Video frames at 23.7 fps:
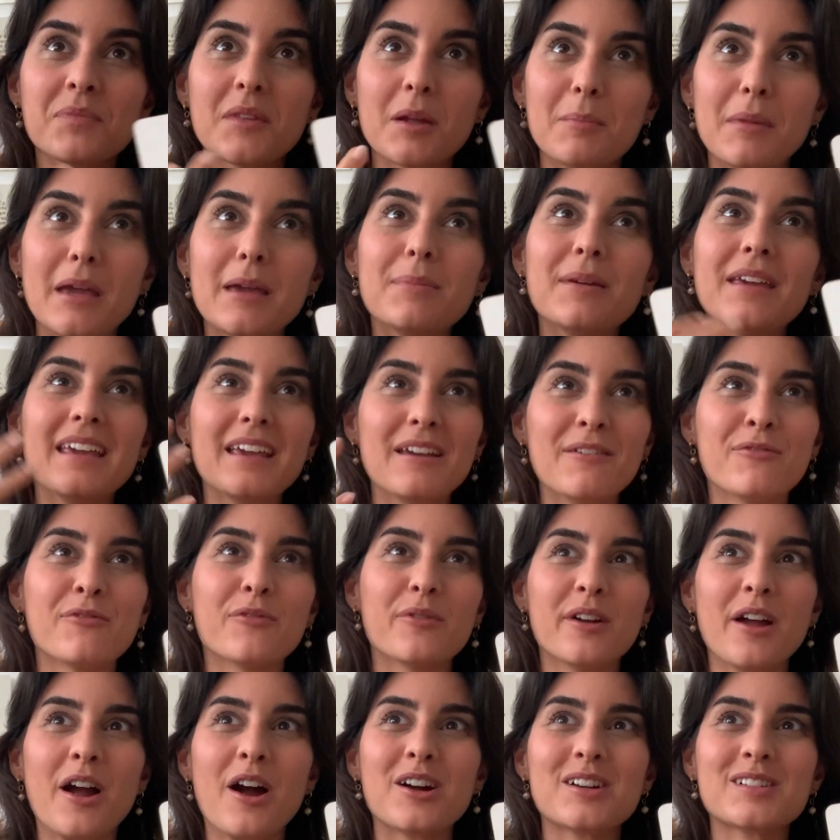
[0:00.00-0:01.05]
Maybe if
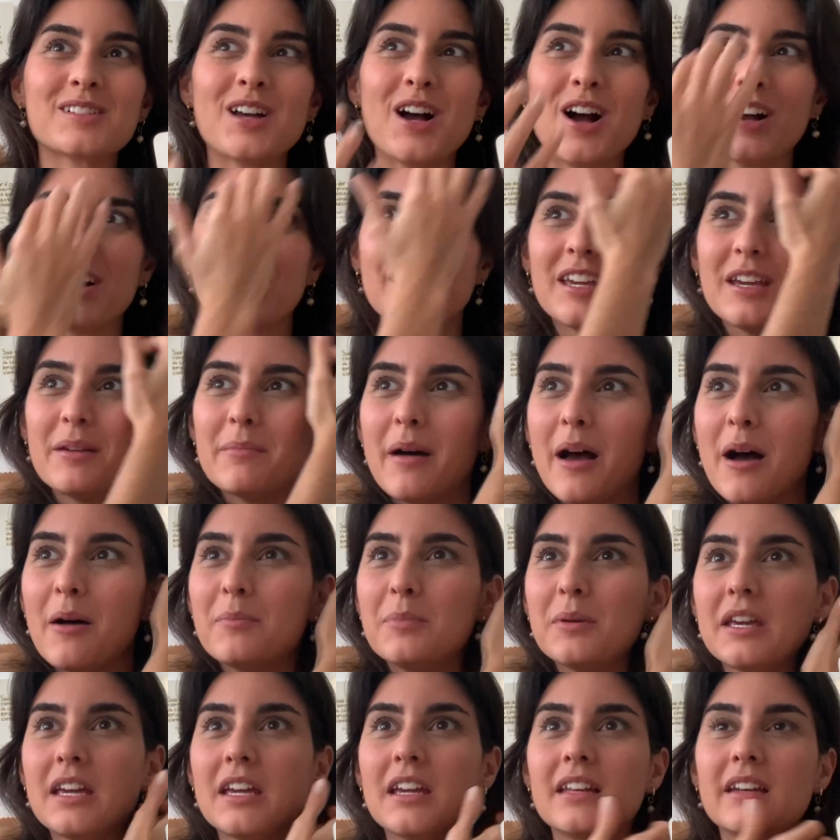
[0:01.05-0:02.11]
we are talking about
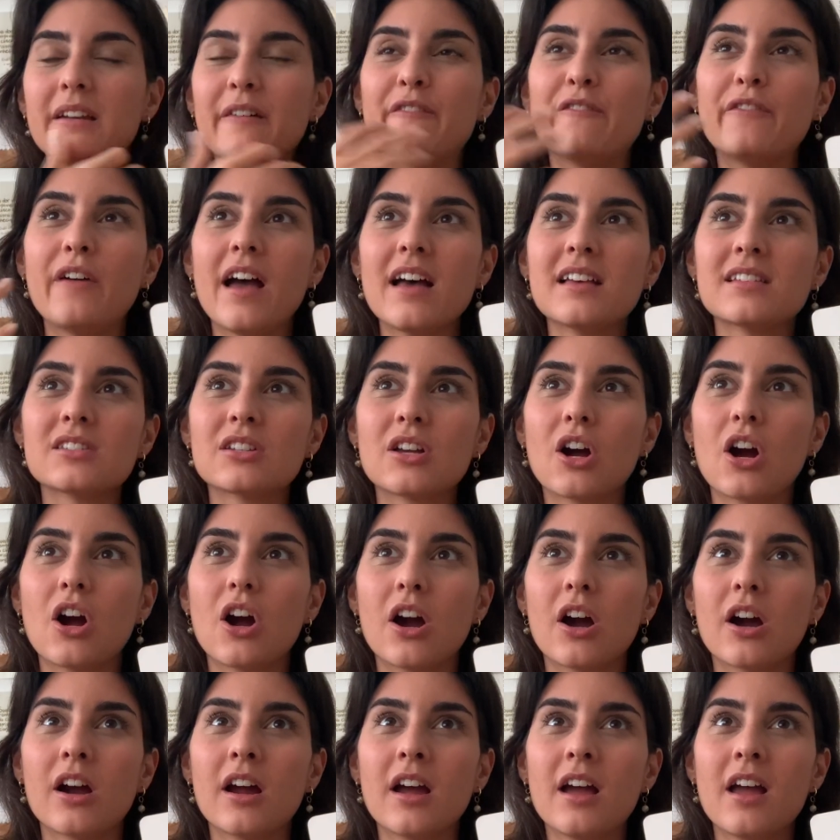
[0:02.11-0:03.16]
being in a fast
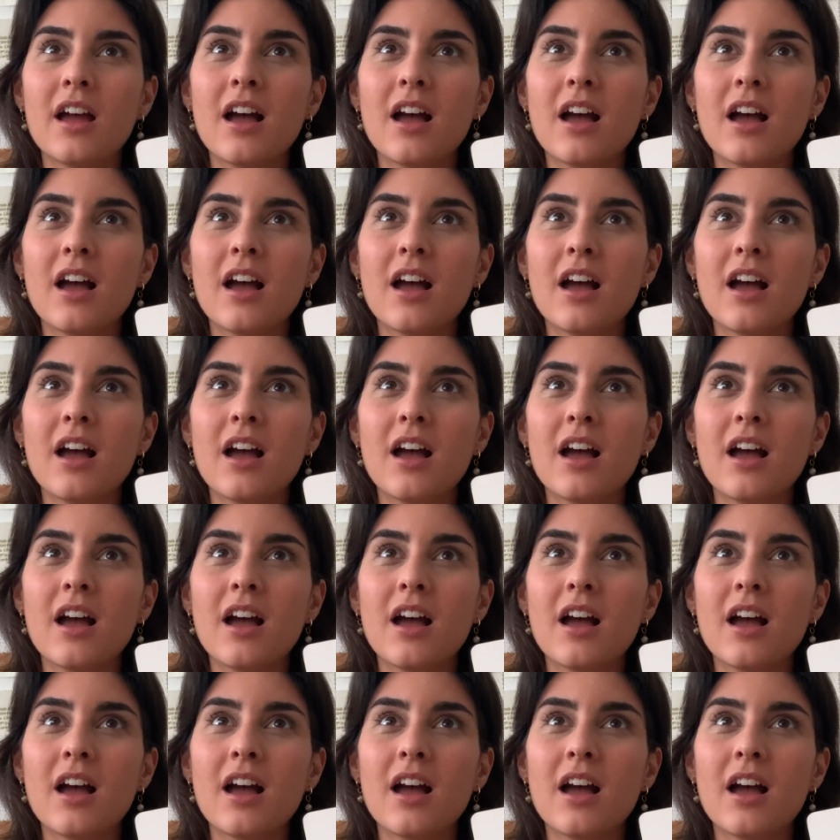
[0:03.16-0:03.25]
car,